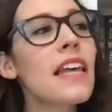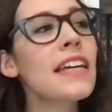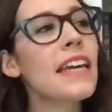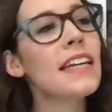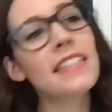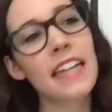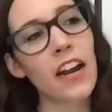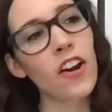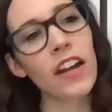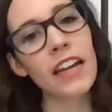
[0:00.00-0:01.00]
like
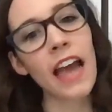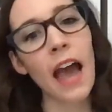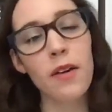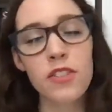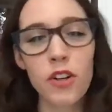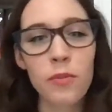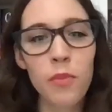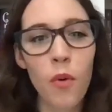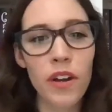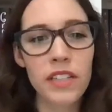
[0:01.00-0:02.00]
endearing at certain
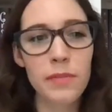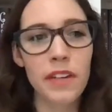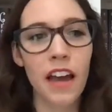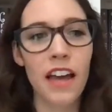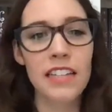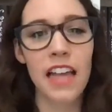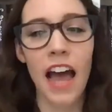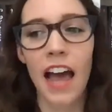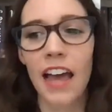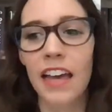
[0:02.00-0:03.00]
points, because
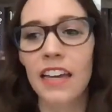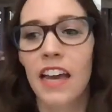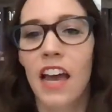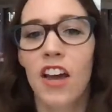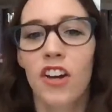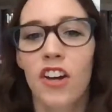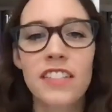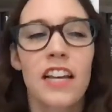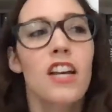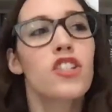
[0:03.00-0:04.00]
I
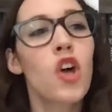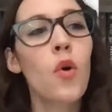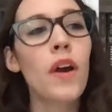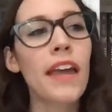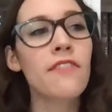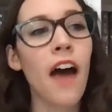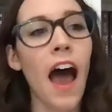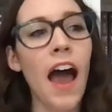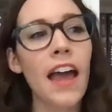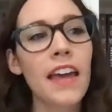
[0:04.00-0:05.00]
could. So if
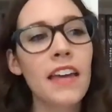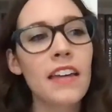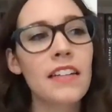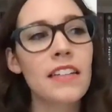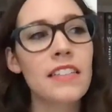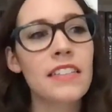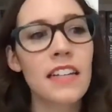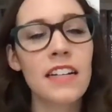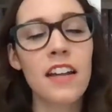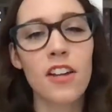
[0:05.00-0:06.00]
I
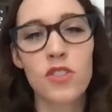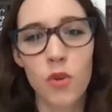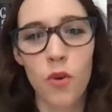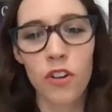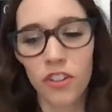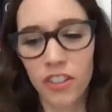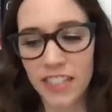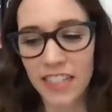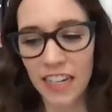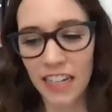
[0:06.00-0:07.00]
didn't adore
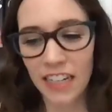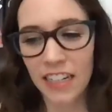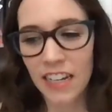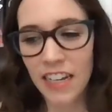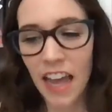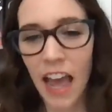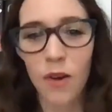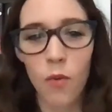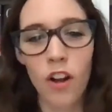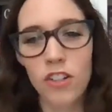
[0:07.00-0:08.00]
Christine
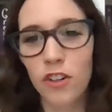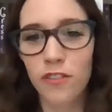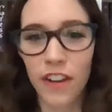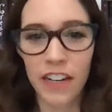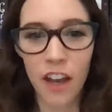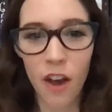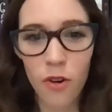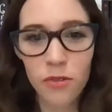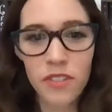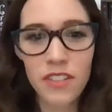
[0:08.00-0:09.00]
and watch her
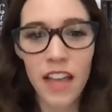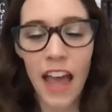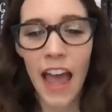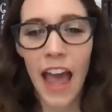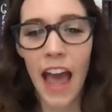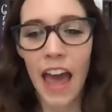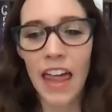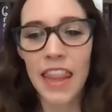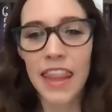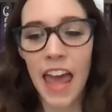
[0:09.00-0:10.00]
videos,
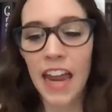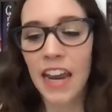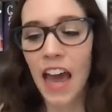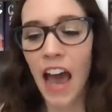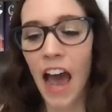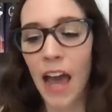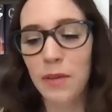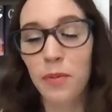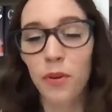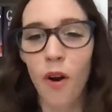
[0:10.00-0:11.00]
then
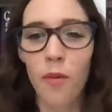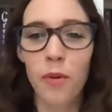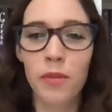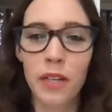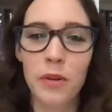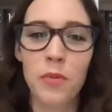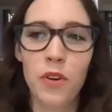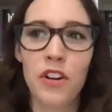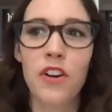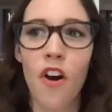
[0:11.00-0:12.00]
I probably
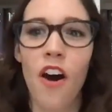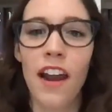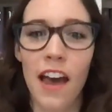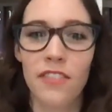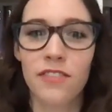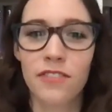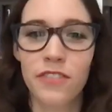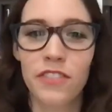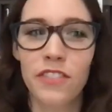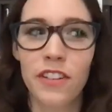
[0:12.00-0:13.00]
would not have